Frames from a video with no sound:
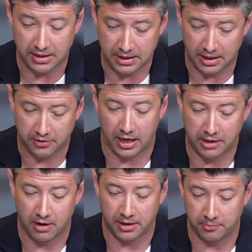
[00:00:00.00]
Rating that he
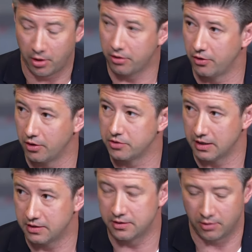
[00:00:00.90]
ran in both of those
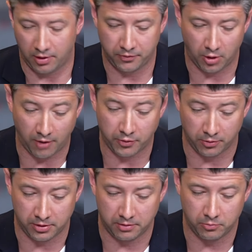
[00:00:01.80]
races, I've got
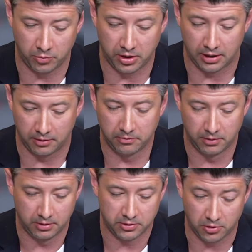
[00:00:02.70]
within
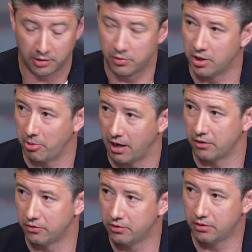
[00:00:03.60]
a
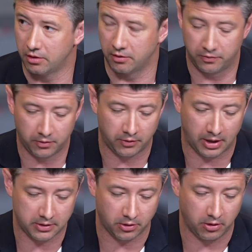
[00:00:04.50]
pound of that.
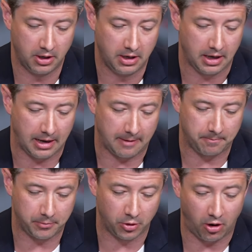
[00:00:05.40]
So,
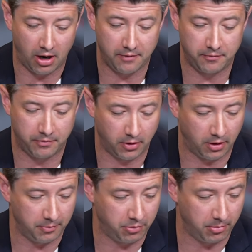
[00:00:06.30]
look, I've
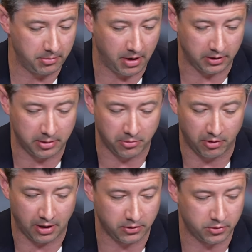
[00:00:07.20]
probably marked him
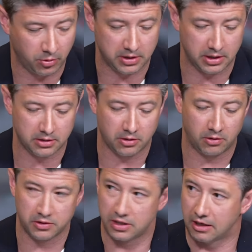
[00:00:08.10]
around
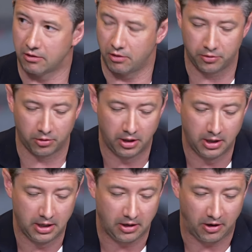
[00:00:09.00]
$26 here. I thought,
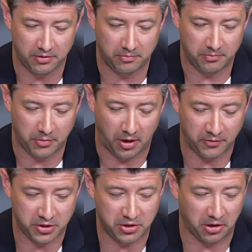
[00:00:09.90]
I've
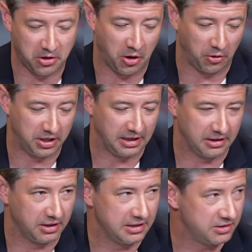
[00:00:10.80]
just got a note here
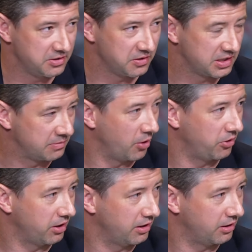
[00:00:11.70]
that he's just a
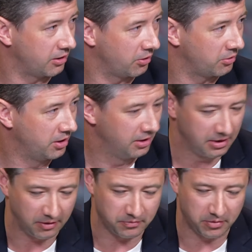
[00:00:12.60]
smoky, you know.
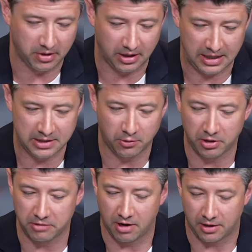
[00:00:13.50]
He's
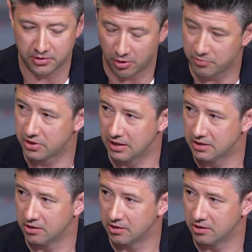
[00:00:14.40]
already run top six in a